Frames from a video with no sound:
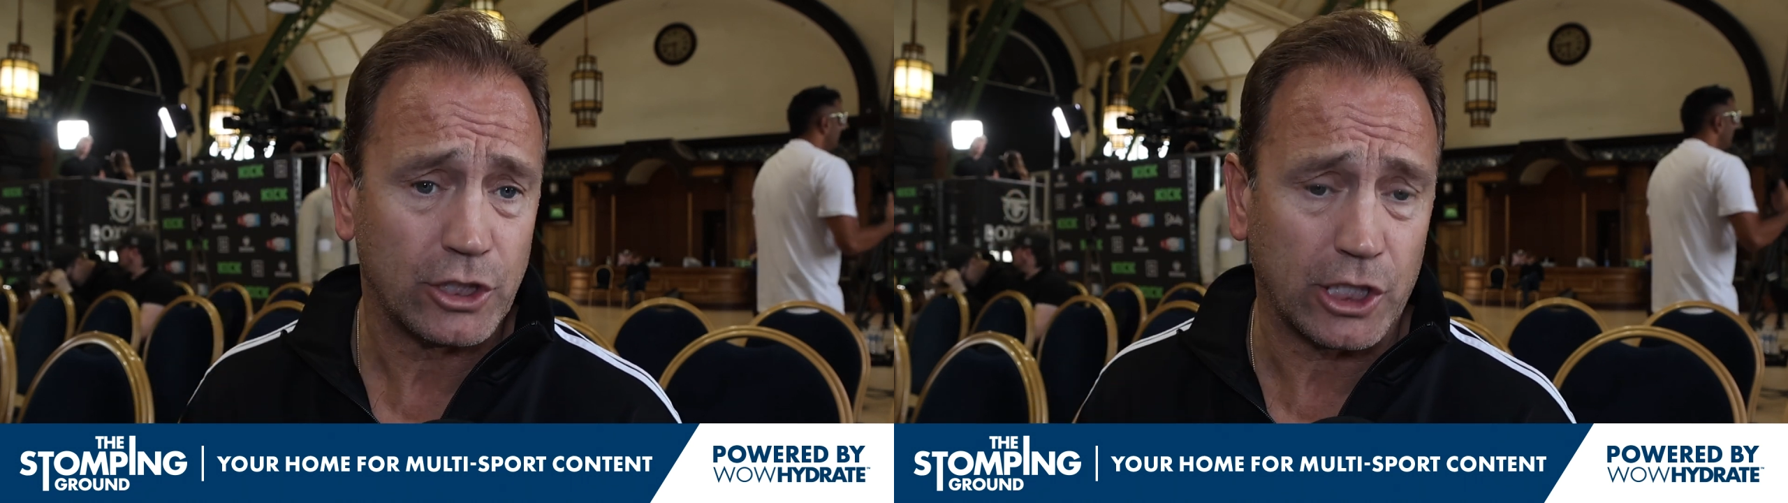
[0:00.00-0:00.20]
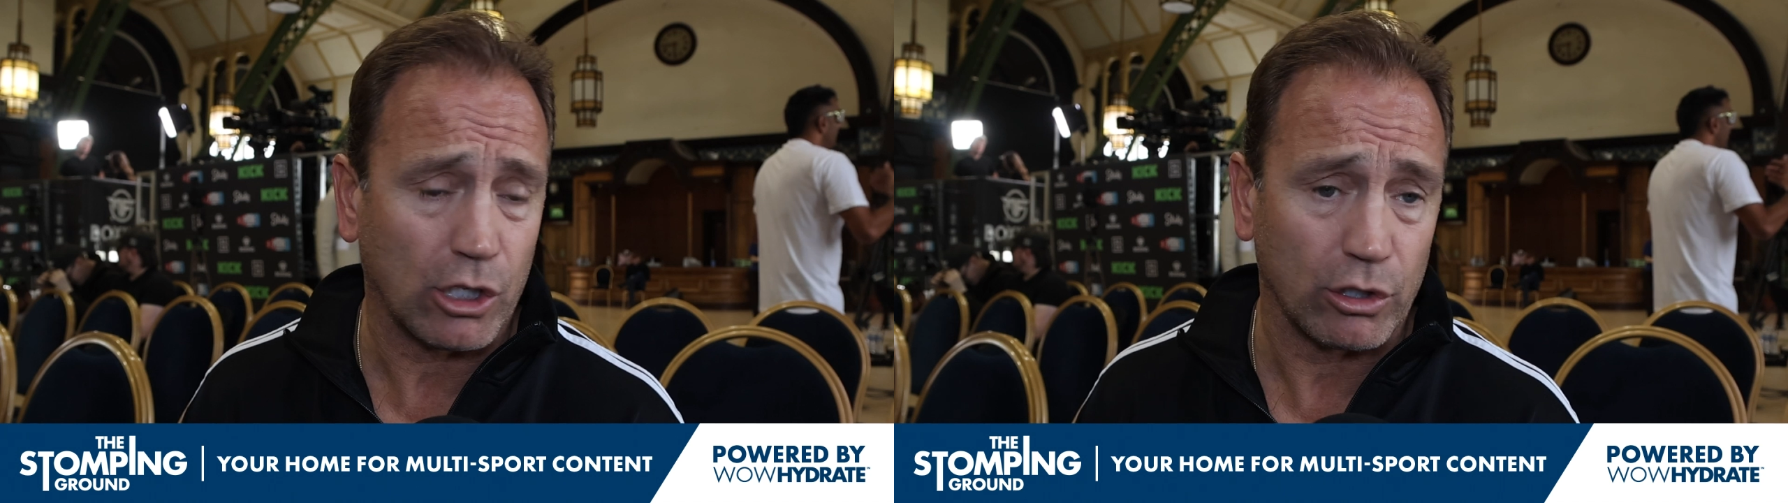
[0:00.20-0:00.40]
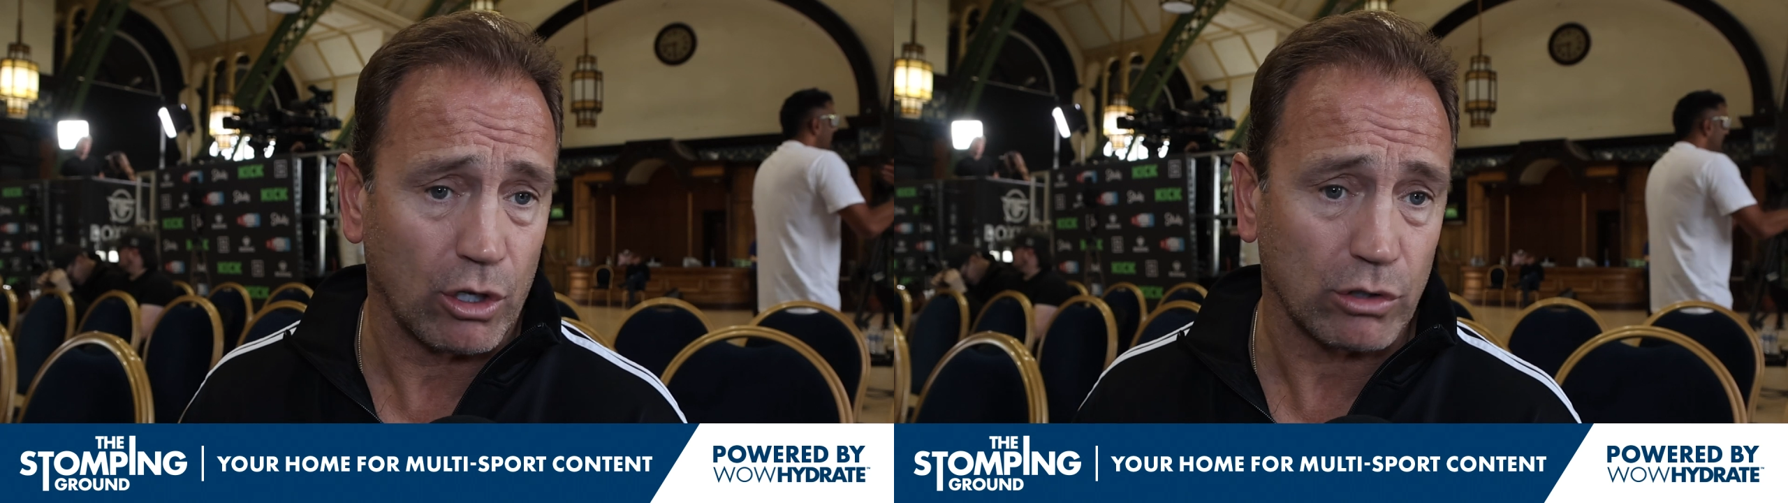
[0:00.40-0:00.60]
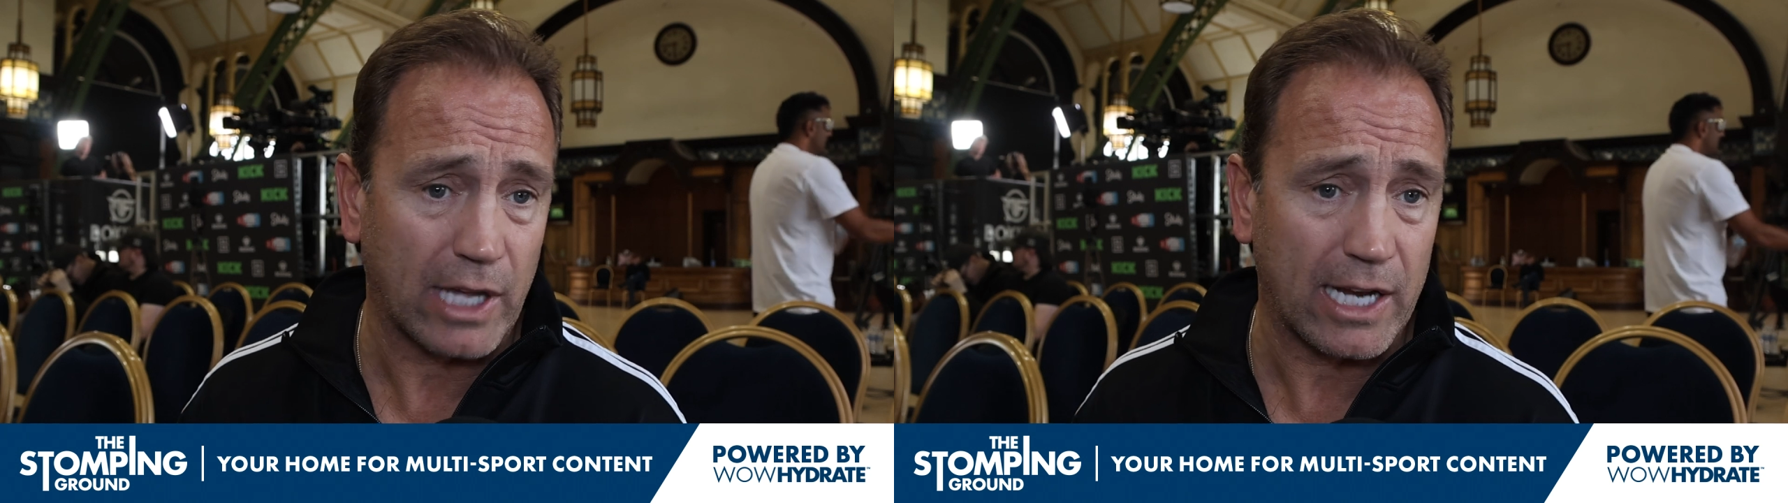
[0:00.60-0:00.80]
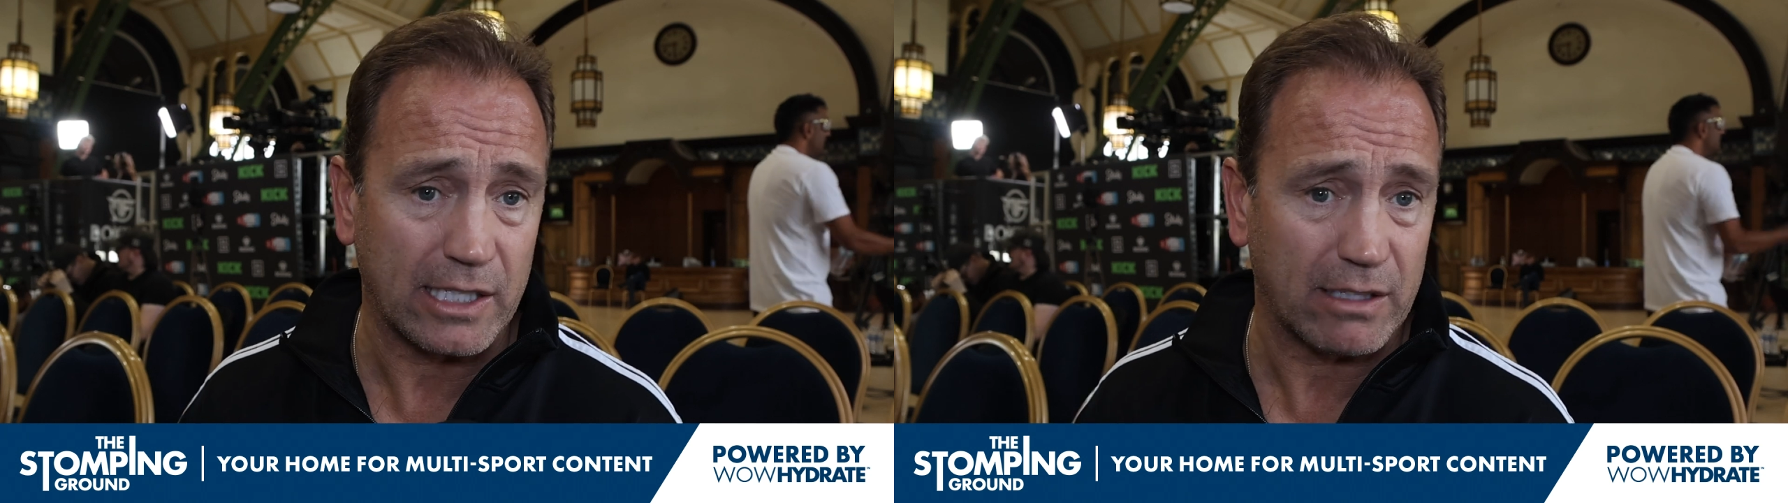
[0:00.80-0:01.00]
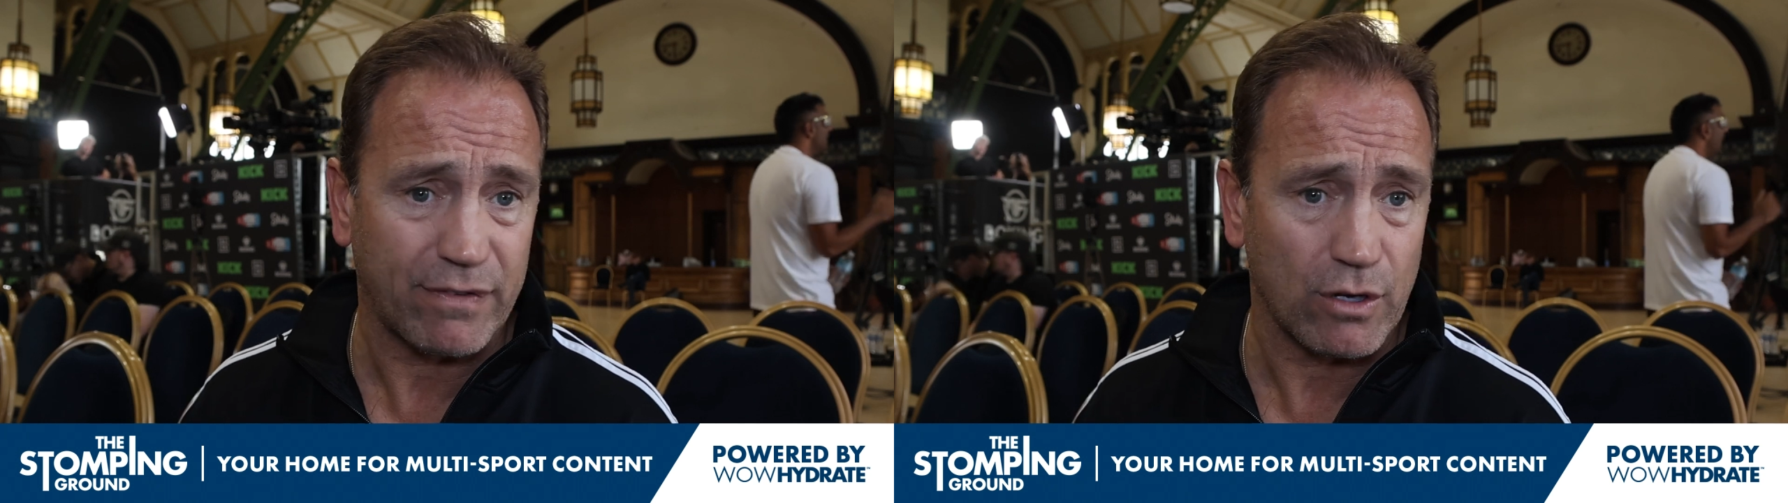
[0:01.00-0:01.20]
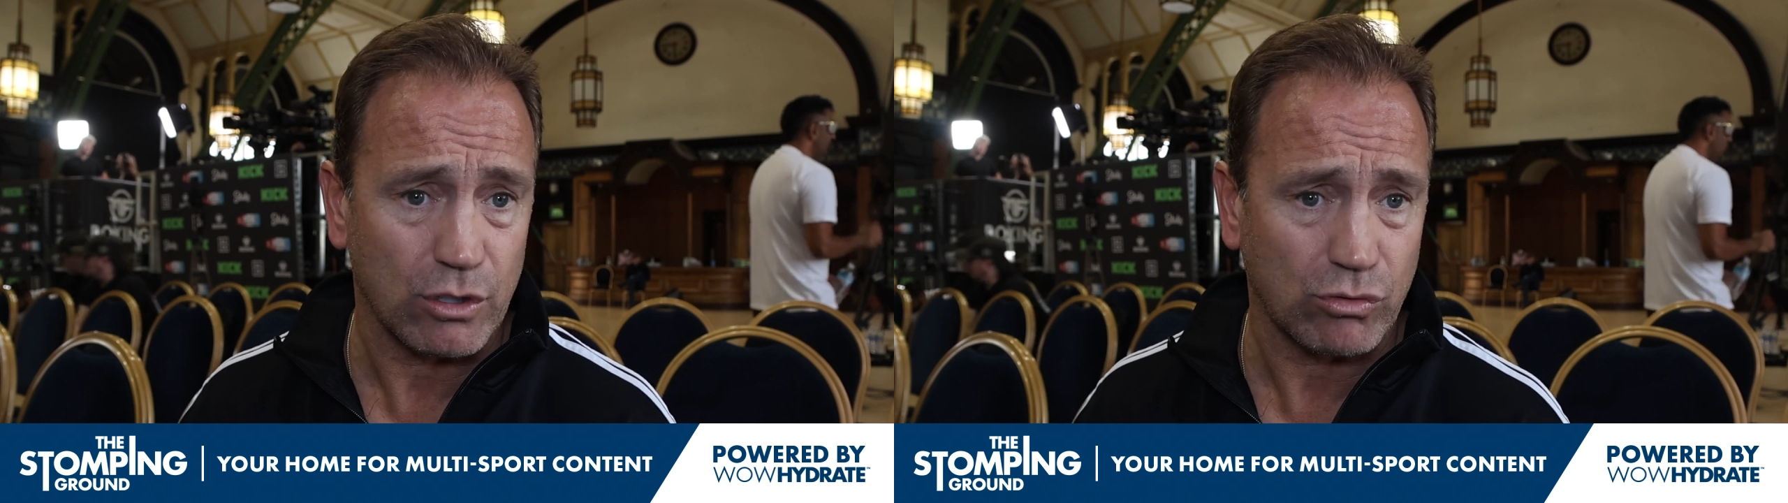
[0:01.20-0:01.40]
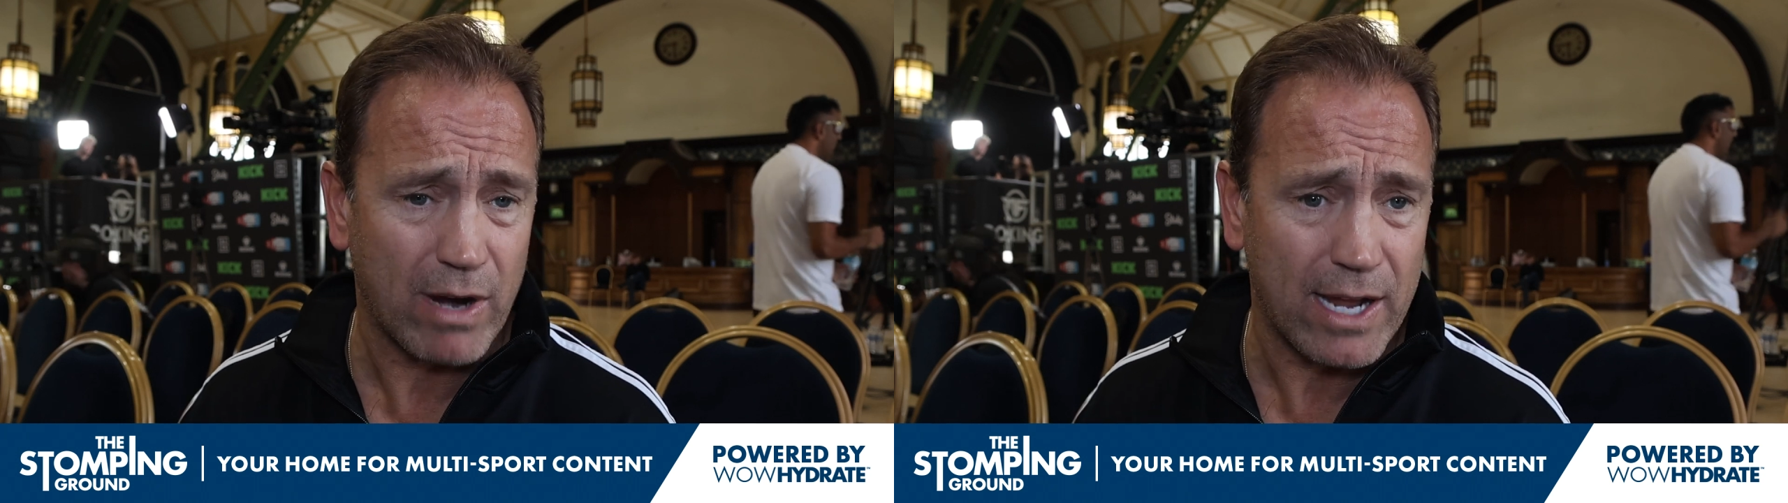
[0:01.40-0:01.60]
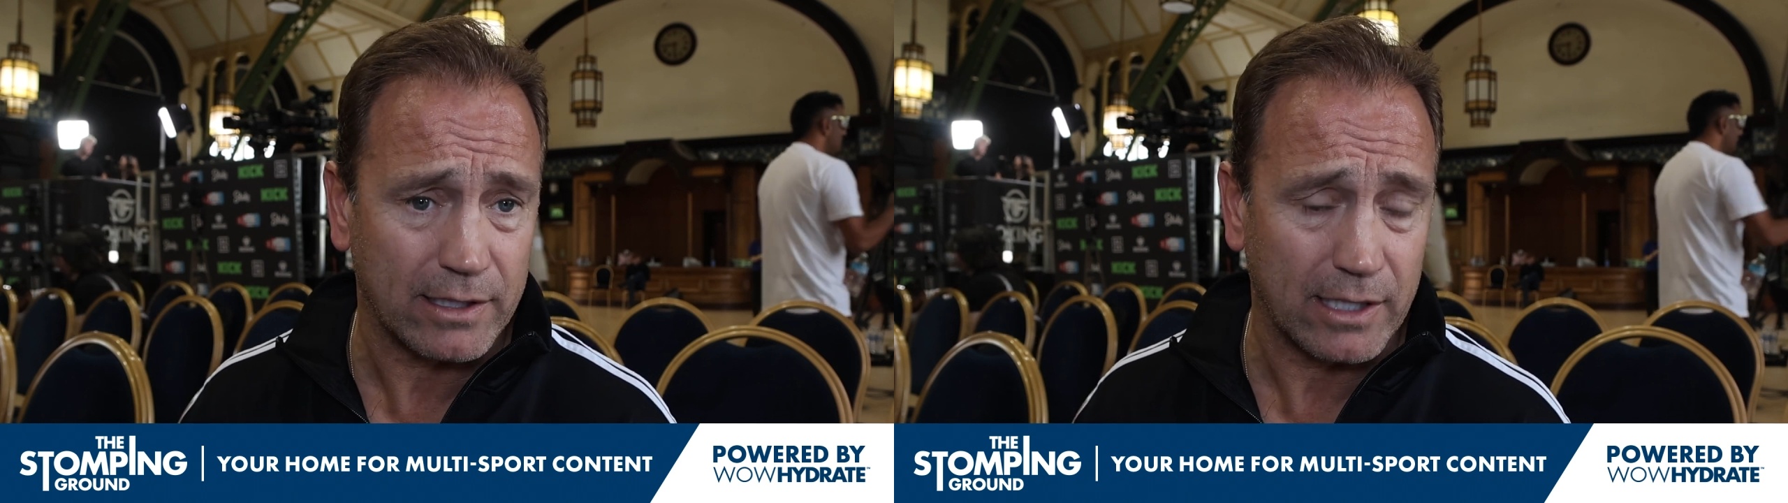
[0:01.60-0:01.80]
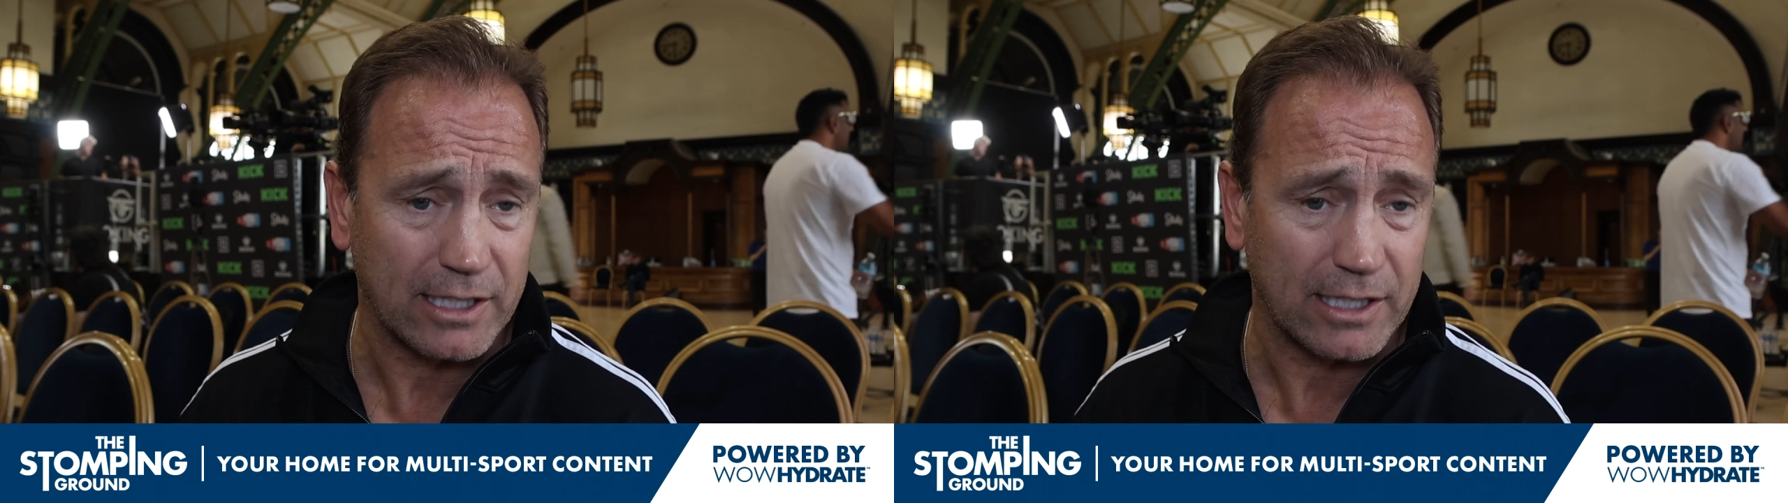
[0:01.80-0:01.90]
she got knocked down in the first round,